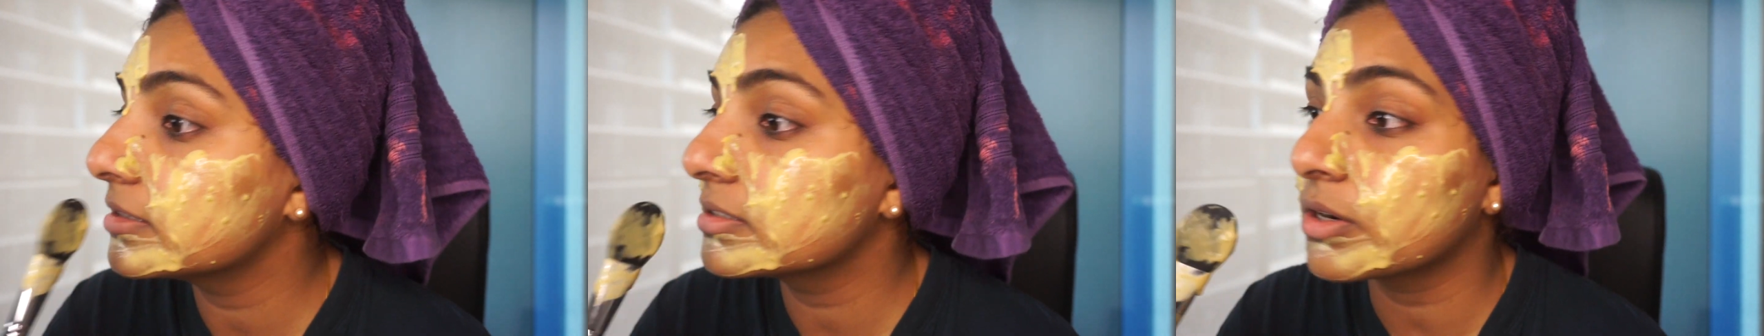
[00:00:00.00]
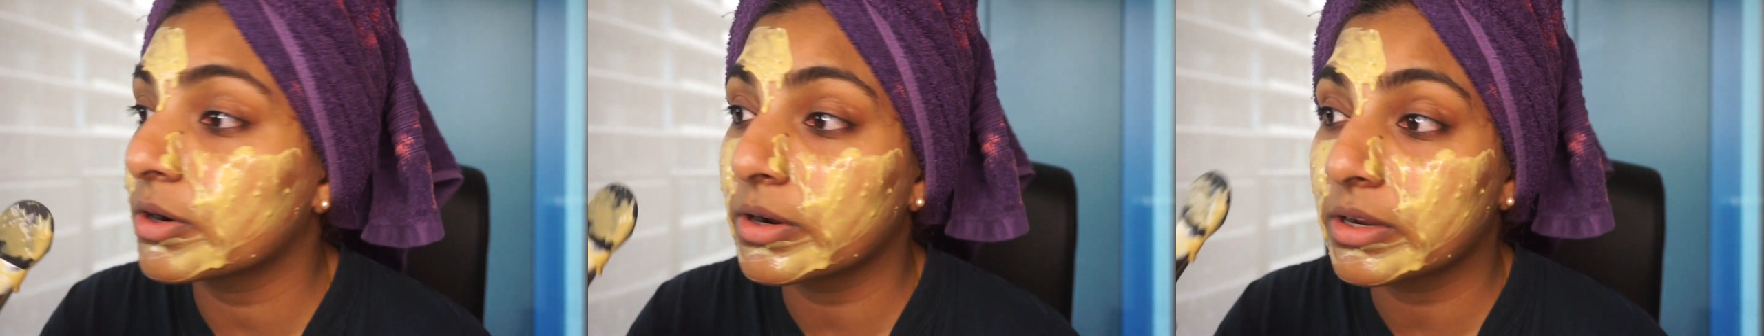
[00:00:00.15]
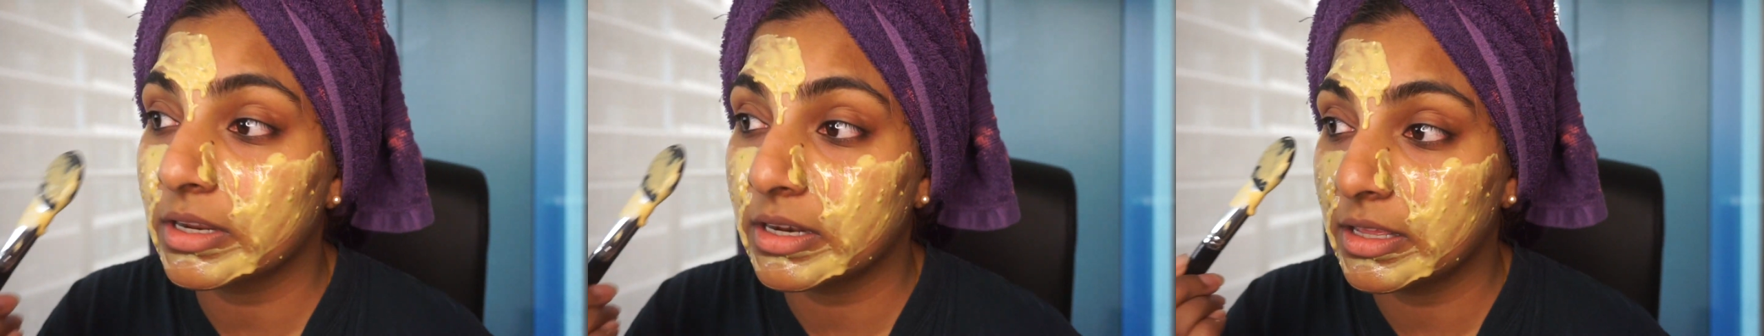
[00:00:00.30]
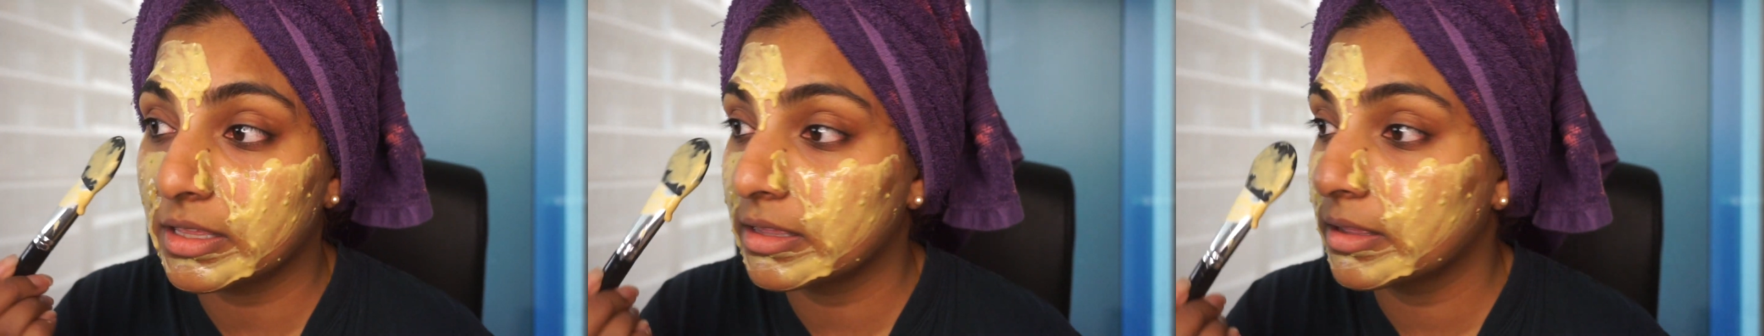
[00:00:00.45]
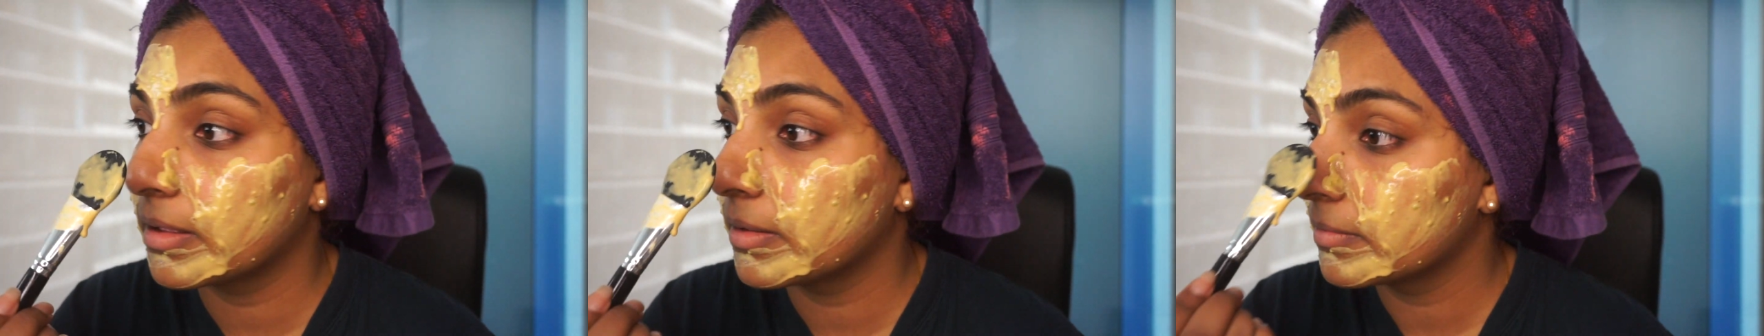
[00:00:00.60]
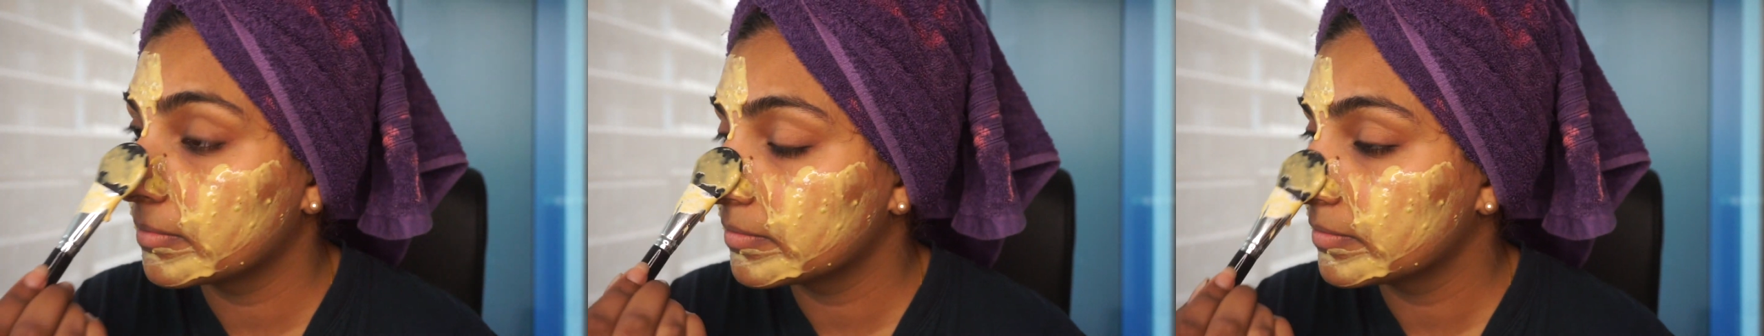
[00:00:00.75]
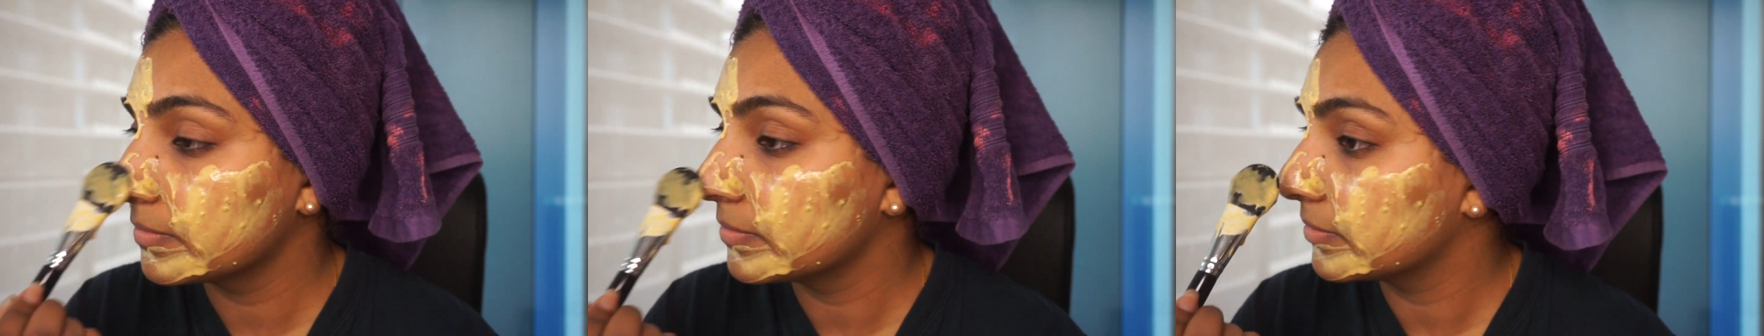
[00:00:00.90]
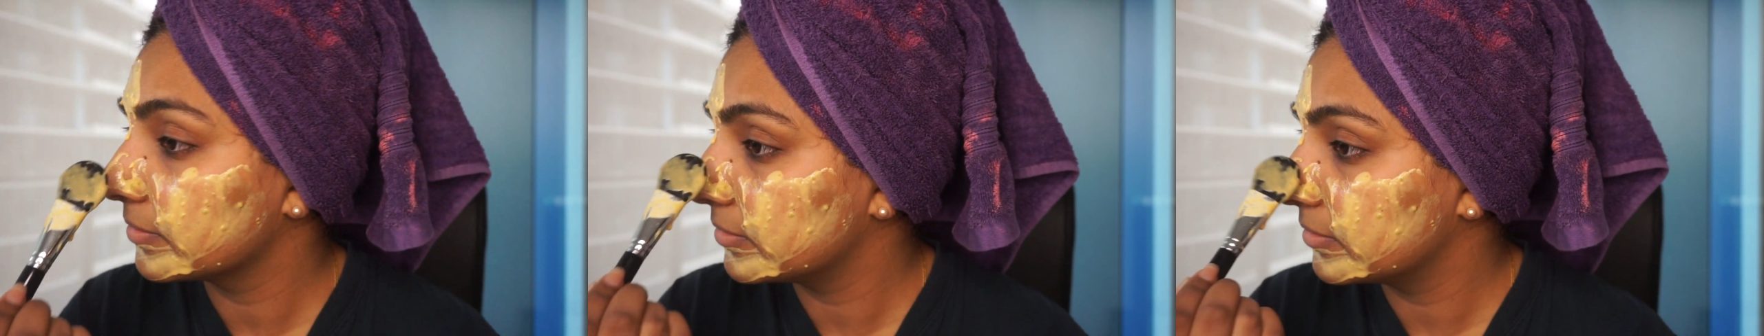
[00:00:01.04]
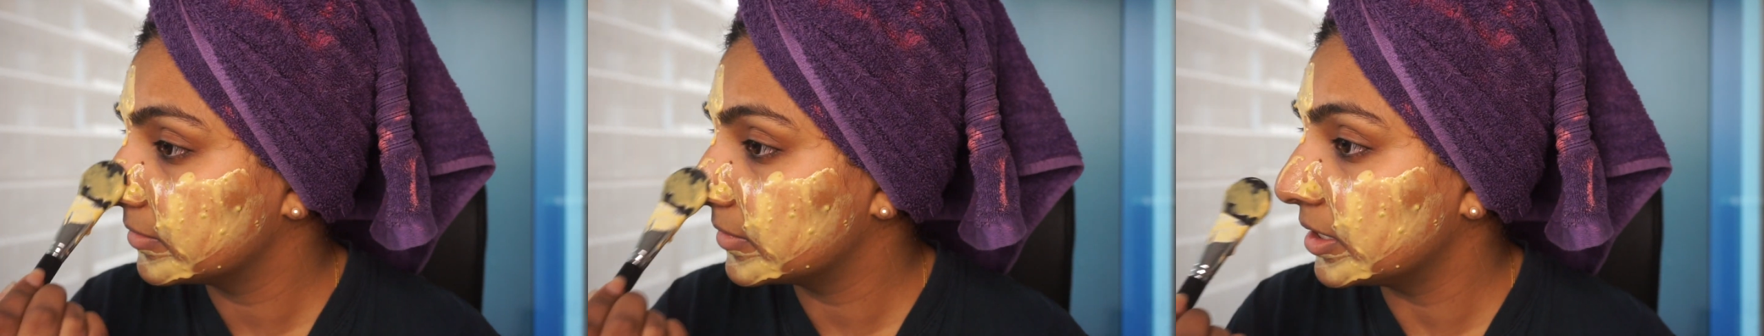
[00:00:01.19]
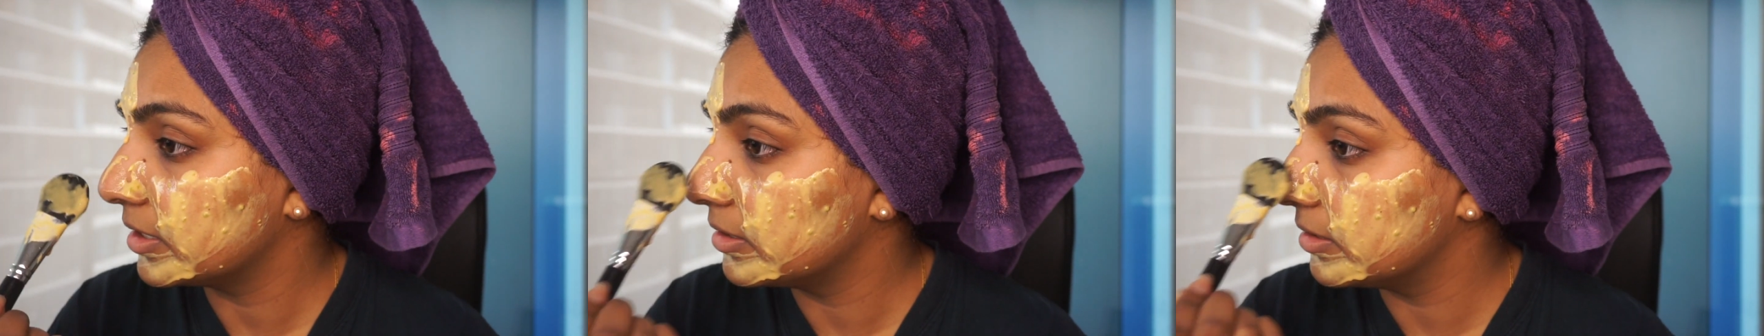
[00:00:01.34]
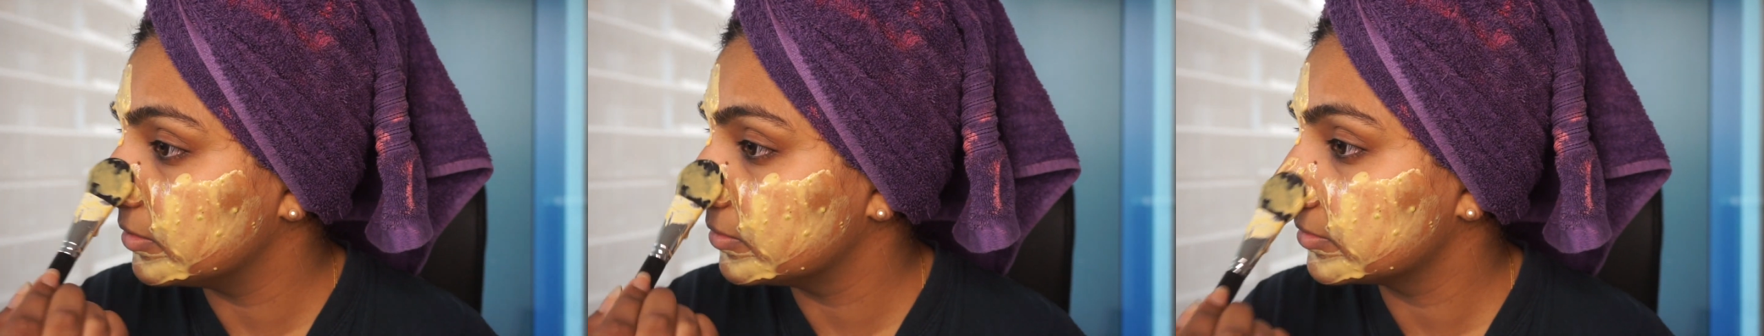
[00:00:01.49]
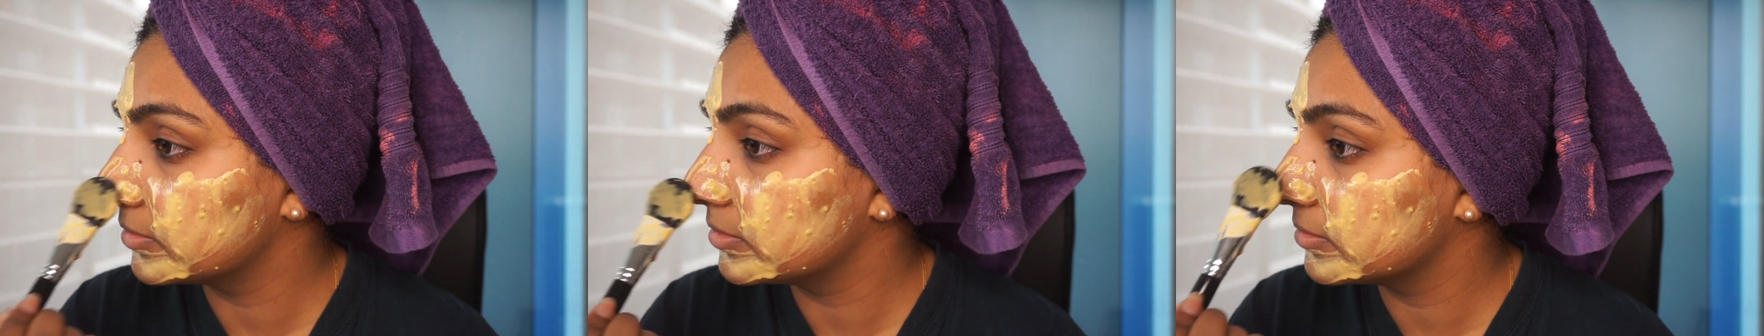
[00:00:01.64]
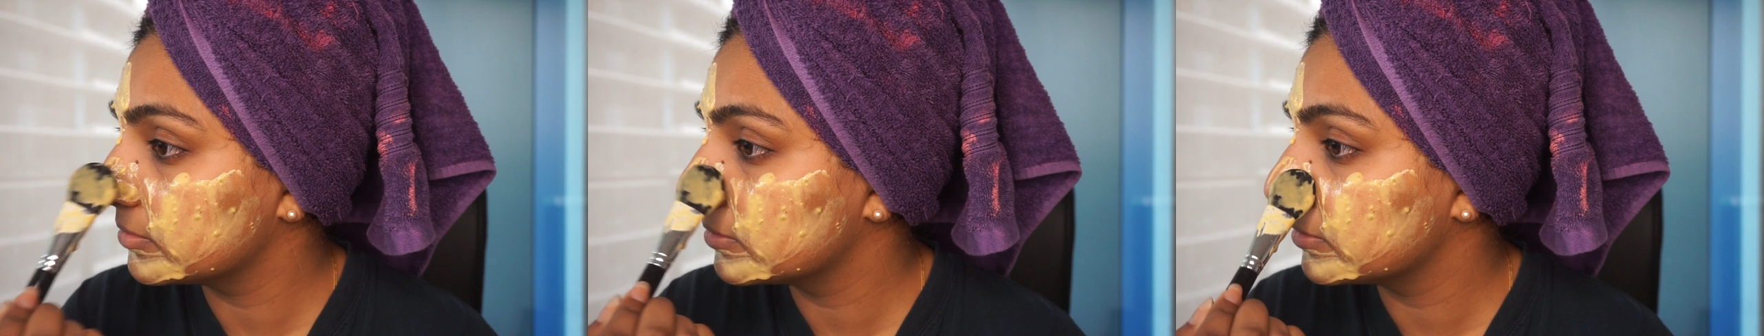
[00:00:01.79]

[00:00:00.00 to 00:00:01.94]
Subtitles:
targeting the nose.